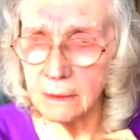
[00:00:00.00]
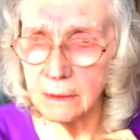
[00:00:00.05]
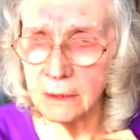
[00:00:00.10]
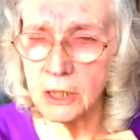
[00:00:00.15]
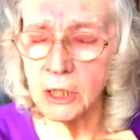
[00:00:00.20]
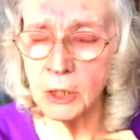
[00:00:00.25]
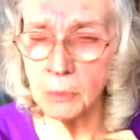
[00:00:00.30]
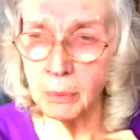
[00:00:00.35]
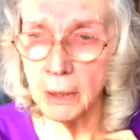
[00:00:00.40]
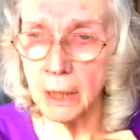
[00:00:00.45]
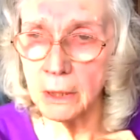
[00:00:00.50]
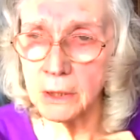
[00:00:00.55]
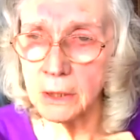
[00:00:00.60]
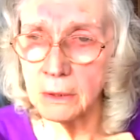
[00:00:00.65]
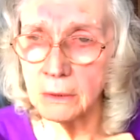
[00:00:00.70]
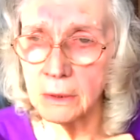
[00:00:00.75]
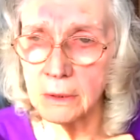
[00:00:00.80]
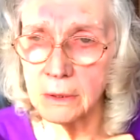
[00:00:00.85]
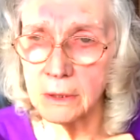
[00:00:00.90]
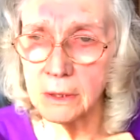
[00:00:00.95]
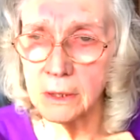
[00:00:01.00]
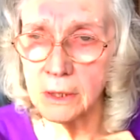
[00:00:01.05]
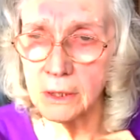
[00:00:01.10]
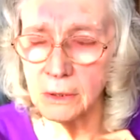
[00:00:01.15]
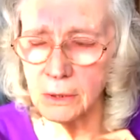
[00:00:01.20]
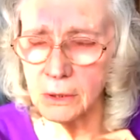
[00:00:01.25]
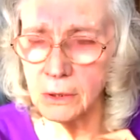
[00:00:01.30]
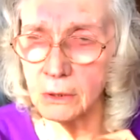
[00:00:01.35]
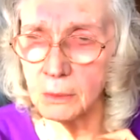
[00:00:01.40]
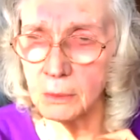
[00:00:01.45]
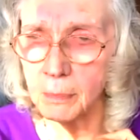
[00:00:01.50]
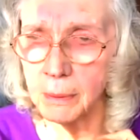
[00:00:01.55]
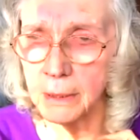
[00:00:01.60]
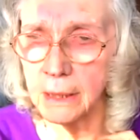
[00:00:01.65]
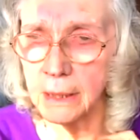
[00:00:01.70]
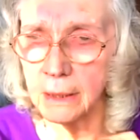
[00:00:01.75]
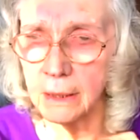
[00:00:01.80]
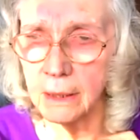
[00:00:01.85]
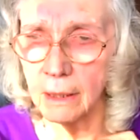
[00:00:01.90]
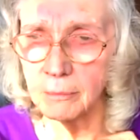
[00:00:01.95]
to Brussels, to the
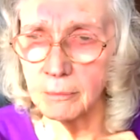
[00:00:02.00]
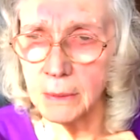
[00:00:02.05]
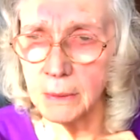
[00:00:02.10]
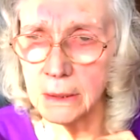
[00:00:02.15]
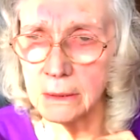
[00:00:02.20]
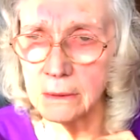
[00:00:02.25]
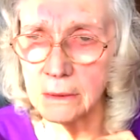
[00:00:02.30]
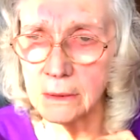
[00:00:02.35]
European government.